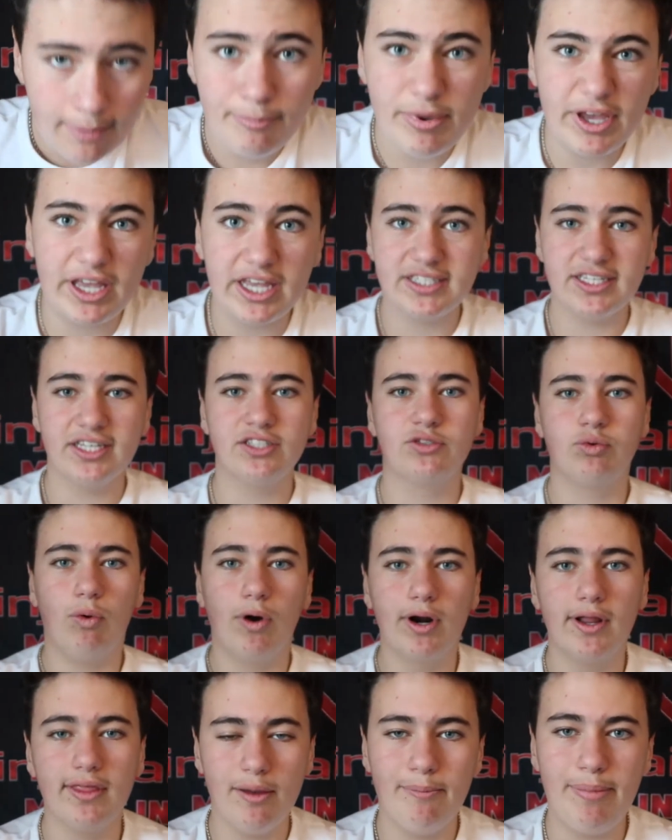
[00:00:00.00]
because it's
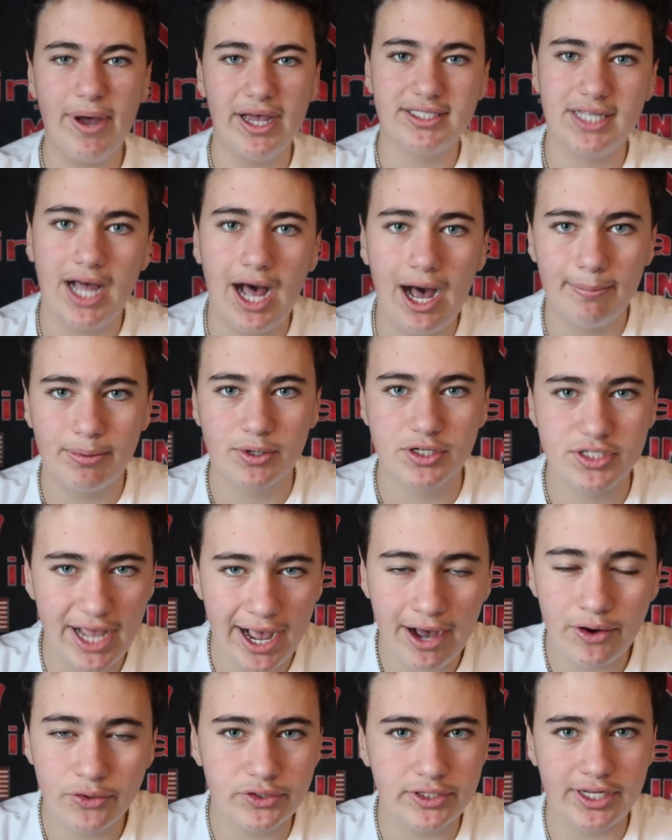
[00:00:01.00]
one of the best hoppers
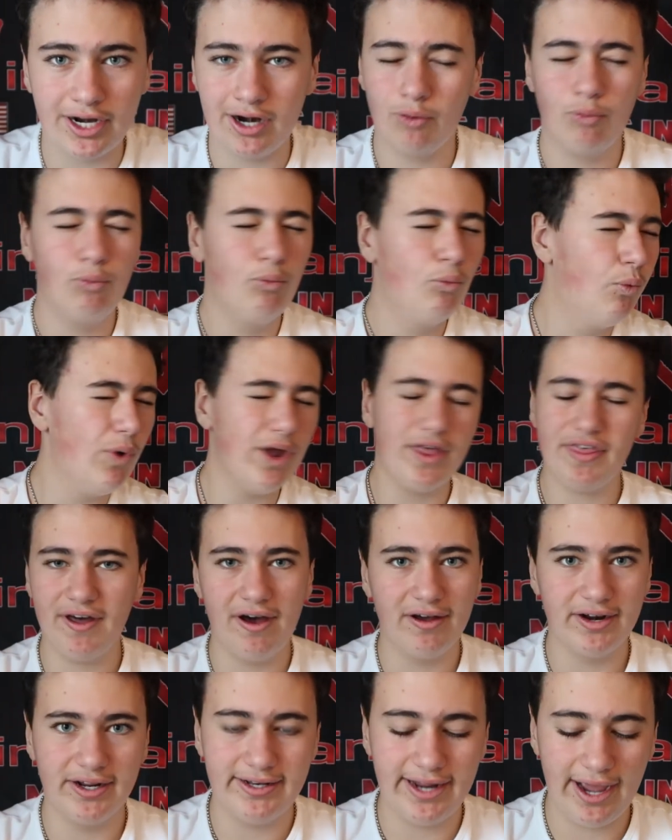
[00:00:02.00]
out there,
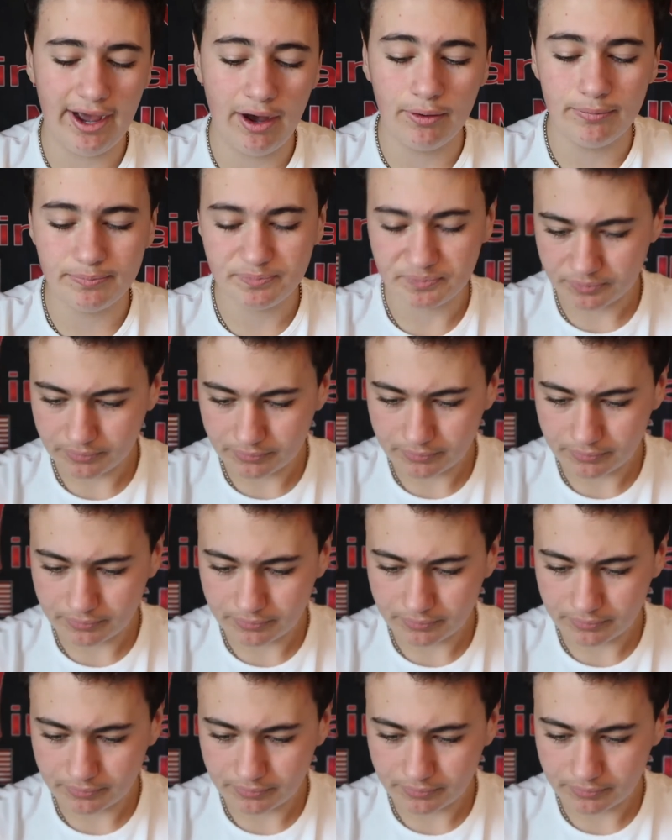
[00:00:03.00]
without a doubt.